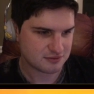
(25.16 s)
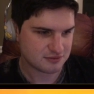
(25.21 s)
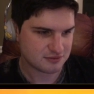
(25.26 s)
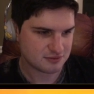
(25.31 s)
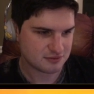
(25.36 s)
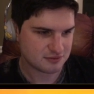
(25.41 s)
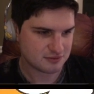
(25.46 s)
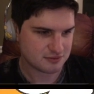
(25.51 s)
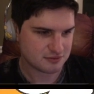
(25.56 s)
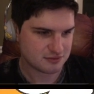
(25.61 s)

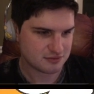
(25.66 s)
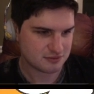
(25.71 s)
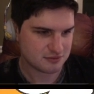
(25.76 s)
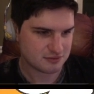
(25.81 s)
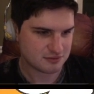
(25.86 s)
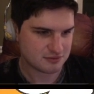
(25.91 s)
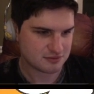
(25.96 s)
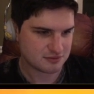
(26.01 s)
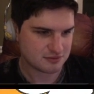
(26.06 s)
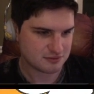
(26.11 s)

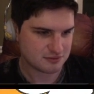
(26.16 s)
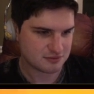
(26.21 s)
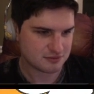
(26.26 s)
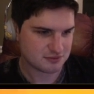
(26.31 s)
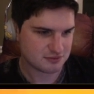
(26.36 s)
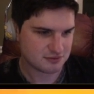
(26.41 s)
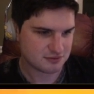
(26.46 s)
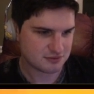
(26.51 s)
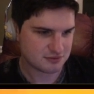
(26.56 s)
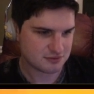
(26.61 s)

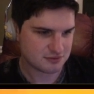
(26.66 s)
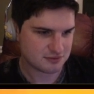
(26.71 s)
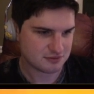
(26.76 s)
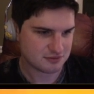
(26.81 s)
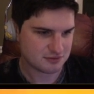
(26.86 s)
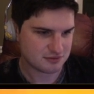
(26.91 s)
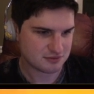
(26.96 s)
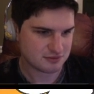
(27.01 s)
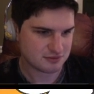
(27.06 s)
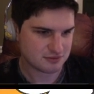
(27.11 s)

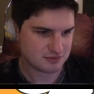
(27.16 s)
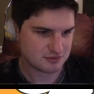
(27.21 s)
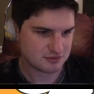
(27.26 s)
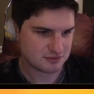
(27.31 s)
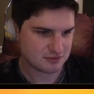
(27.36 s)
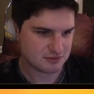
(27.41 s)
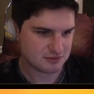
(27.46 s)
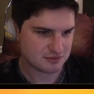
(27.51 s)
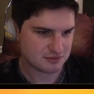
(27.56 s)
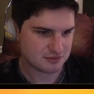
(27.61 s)

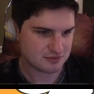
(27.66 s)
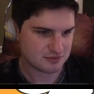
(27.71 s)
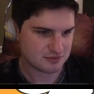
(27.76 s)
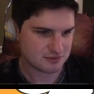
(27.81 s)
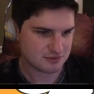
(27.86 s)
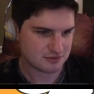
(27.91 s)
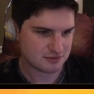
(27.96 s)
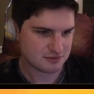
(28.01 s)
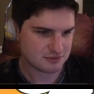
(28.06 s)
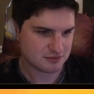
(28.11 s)

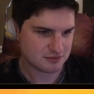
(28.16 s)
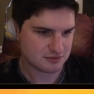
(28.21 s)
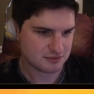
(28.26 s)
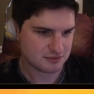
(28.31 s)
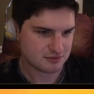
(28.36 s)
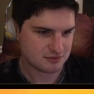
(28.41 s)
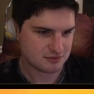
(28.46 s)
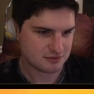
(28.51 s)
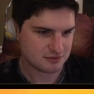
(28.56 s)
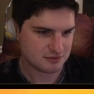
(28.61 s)

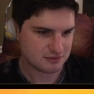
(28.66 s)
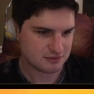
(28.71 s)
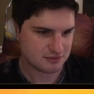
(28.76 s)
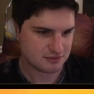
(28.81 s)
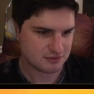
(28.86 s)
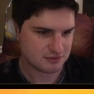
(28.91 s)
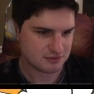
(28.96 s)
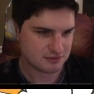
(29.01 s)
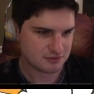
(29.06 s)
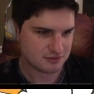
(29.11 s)

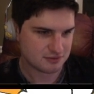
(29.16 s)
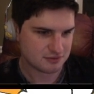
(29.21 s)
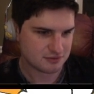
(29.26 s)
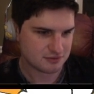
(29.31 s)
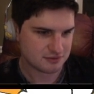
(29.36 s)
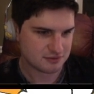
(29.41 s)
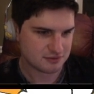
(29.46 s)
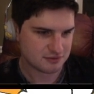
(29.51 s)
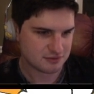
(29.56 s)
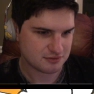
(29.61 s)

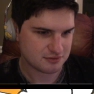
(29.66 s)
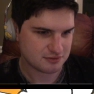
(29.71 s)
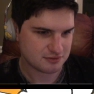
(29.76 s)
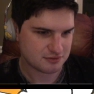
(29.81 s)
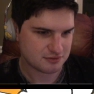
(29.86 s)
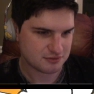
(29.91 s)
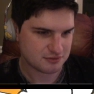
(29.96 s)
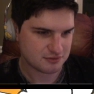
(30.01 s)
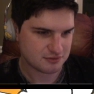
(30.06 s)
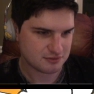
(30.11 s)

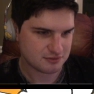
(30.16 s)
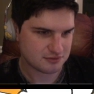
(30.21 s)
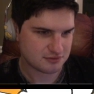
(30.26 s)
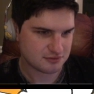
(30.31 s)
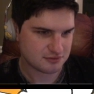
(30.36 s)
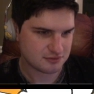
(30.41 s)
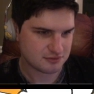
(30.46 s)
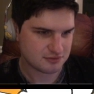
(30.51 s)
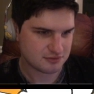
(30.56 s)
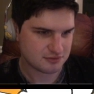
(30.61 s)

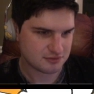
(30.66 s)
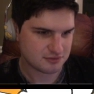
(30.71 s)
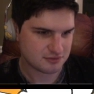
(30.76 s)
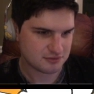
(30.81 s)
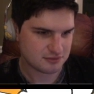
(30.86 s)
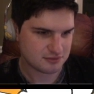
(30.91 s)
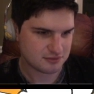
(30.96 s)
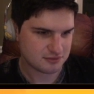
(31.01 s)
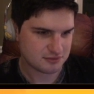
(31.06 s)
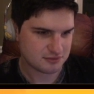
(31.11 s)
[no speech]